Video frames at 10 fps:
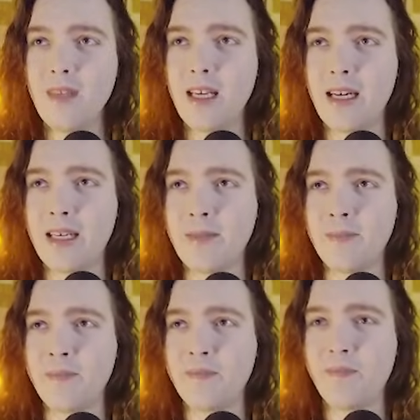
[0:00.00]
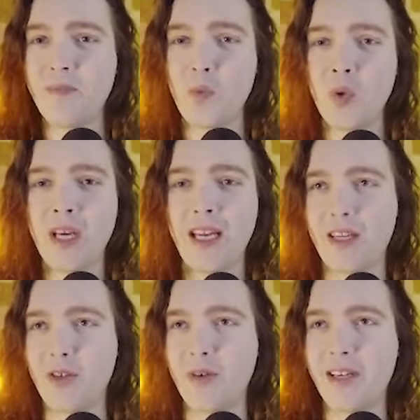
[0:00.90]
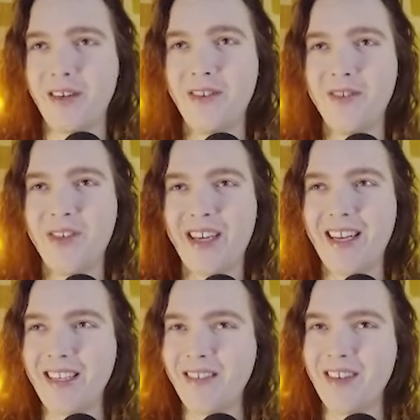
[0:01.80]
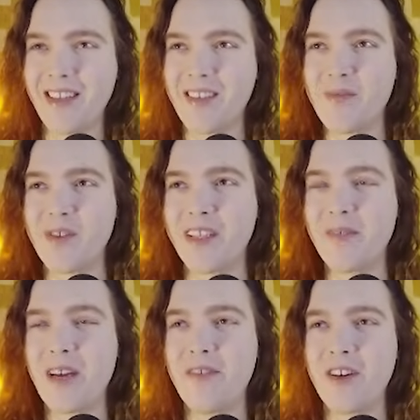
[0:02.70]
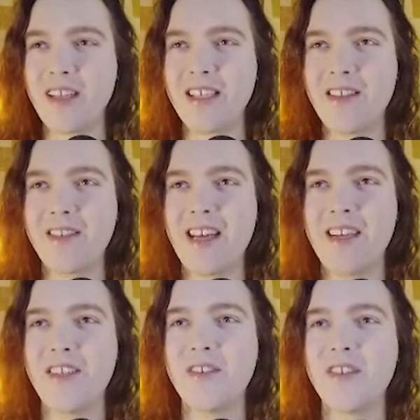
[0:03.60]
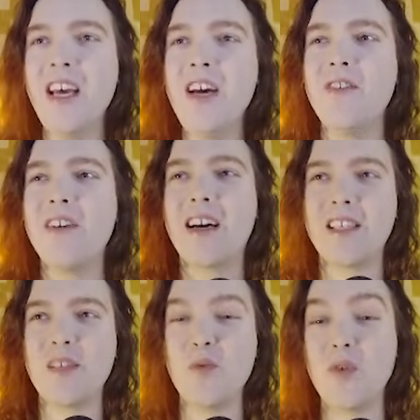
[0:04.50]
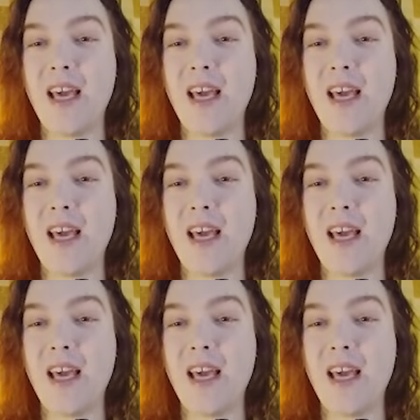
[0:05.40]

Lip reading: We'll get into it. We'll get into it a little more. And then we have all these other statues. We got the spooky